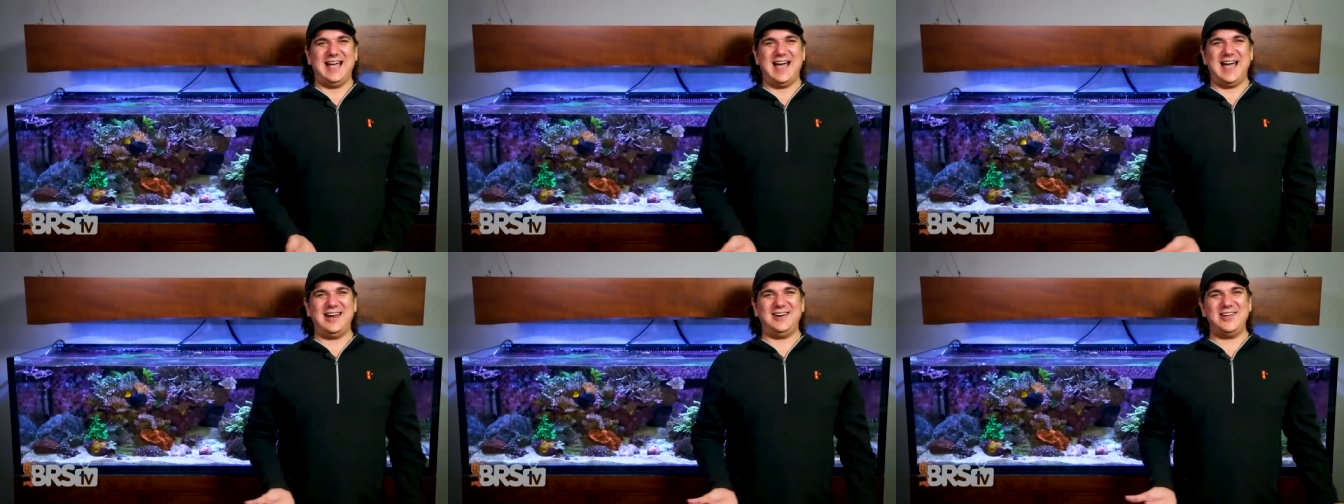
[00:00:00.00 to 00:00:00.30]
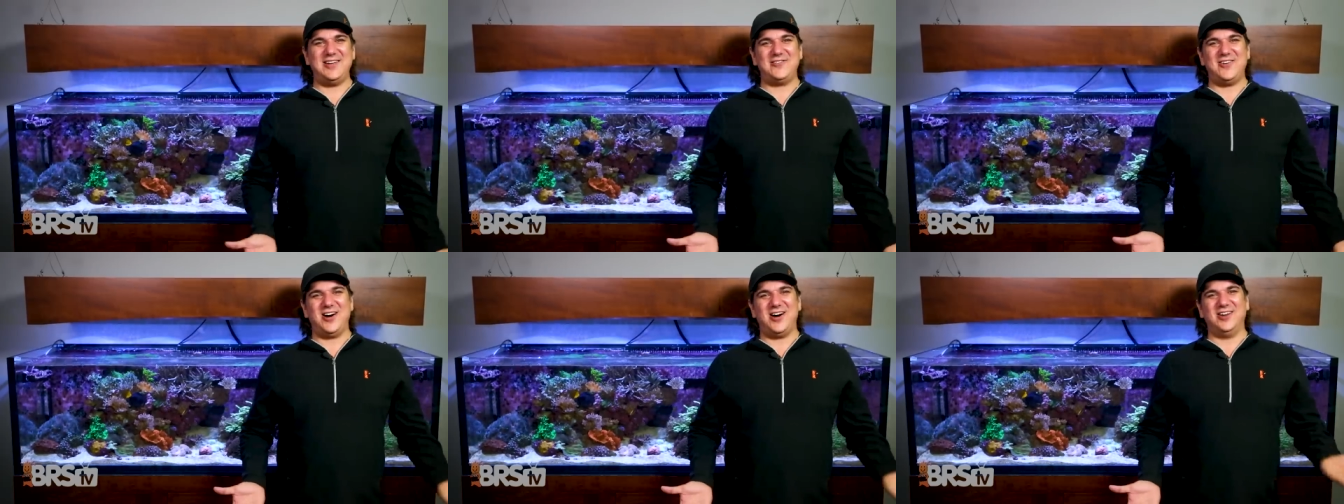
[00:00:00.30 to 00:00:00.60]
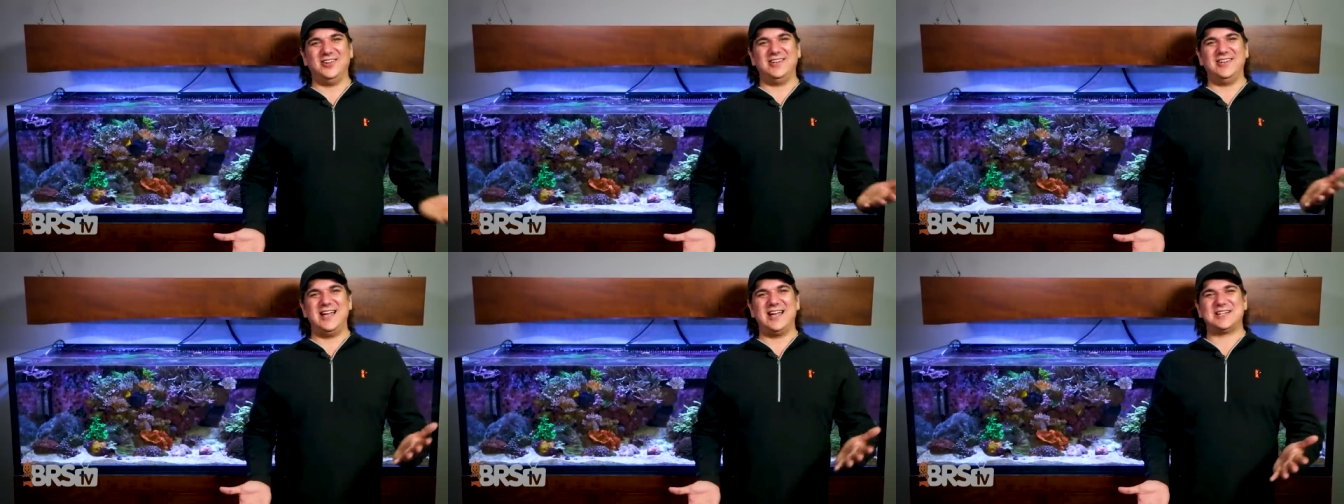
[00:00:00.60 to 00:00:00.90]
I don't have
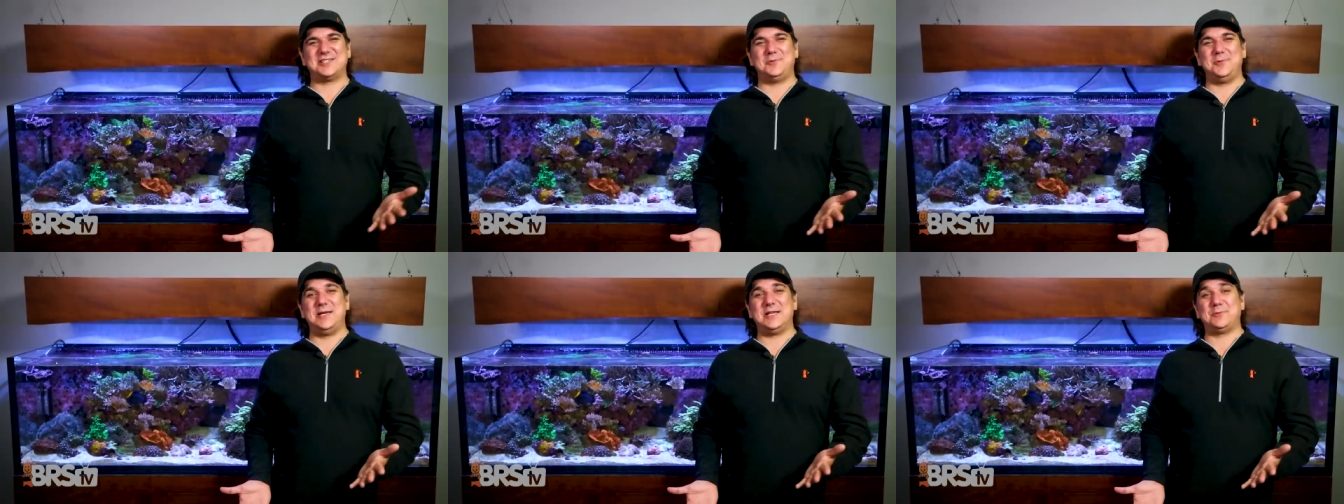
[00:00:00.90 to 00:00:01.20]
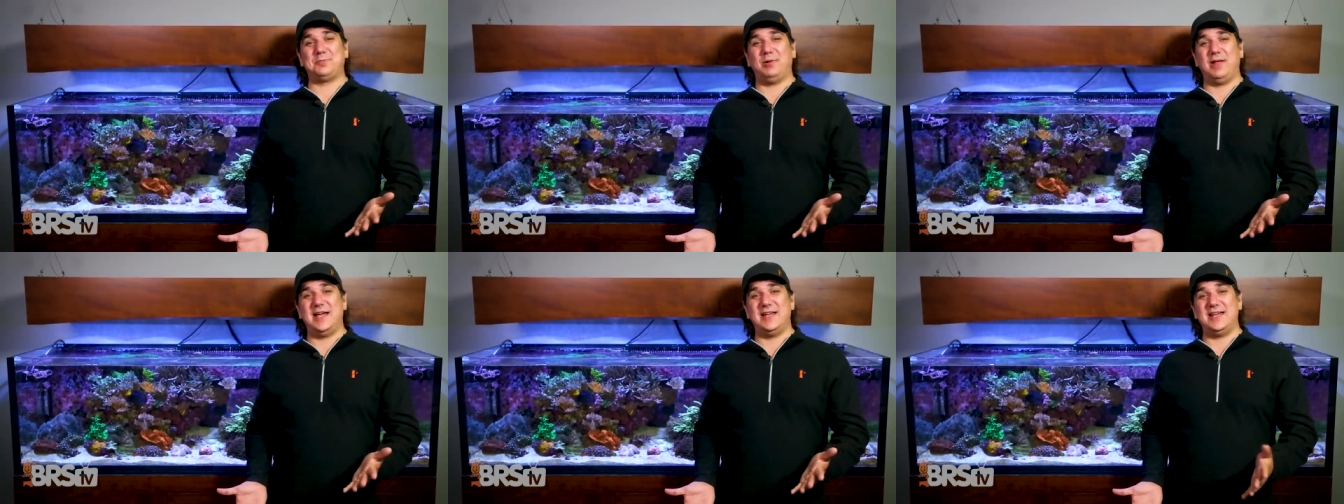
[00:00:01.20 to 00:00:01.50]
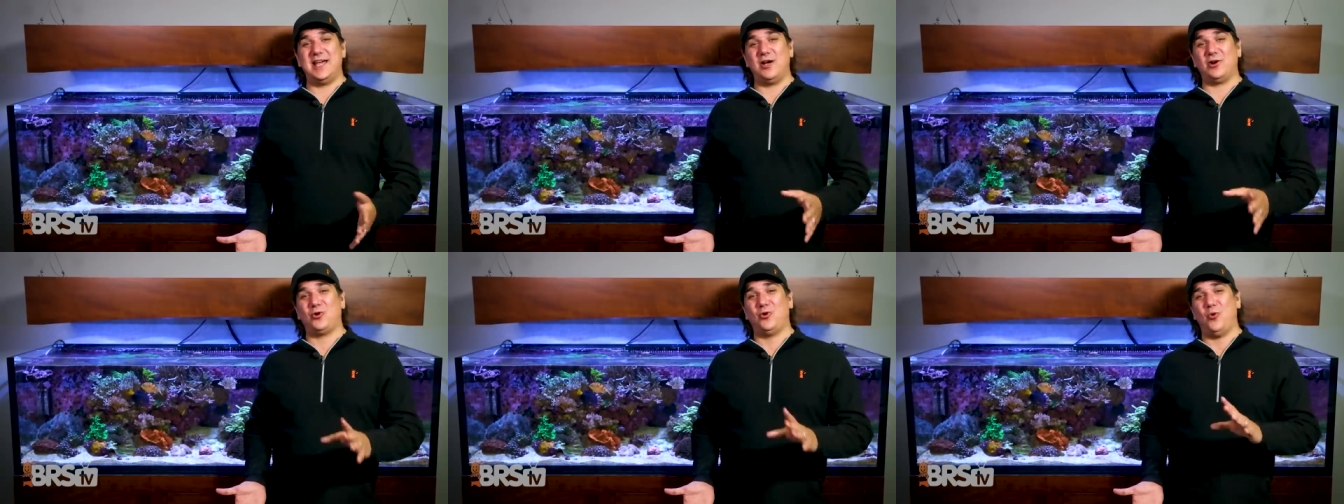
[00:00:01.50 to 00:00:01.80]
all the next weeks
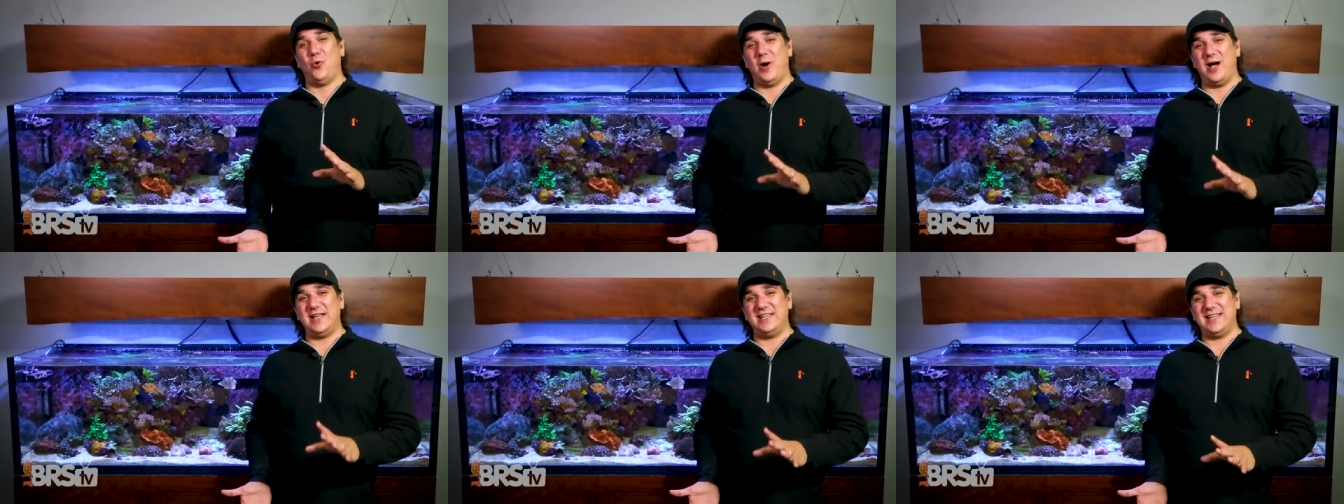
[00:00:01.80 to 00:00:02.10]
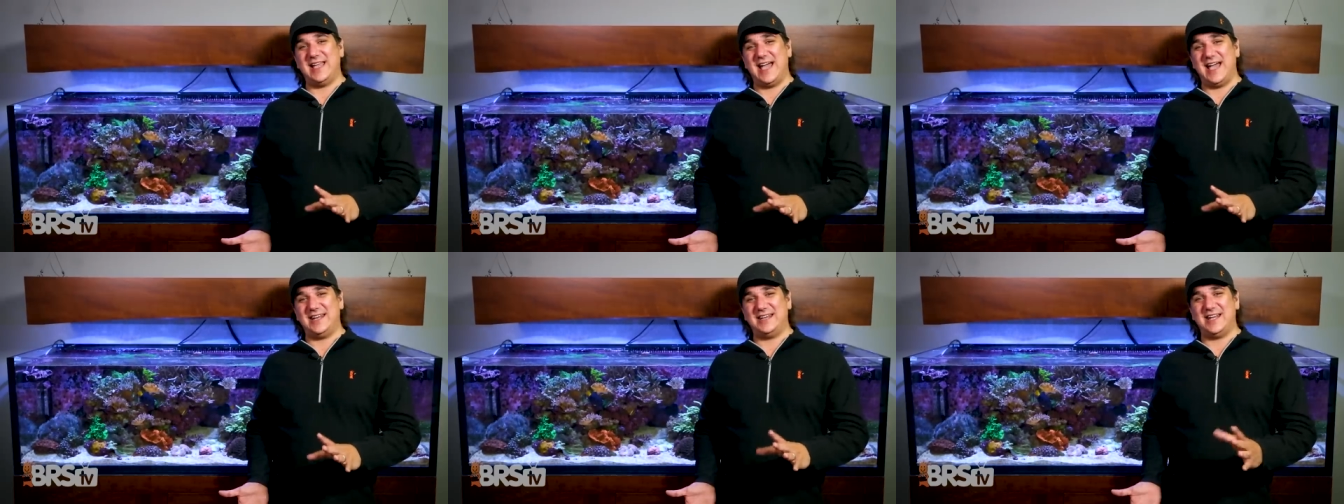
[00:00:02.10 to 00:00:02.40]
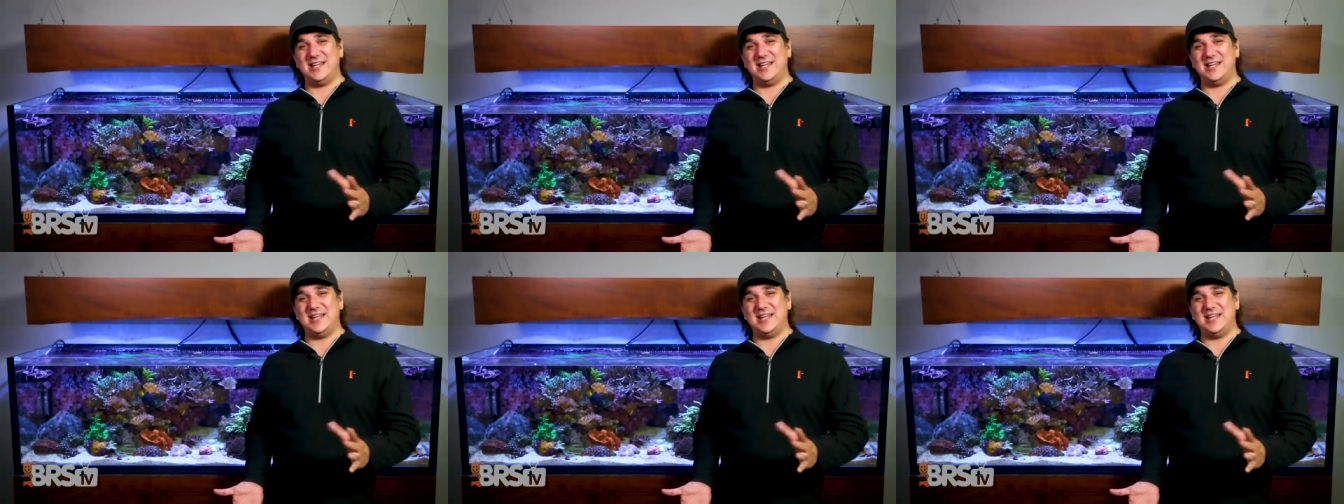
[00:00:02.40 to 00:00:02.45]
planned out quite yet,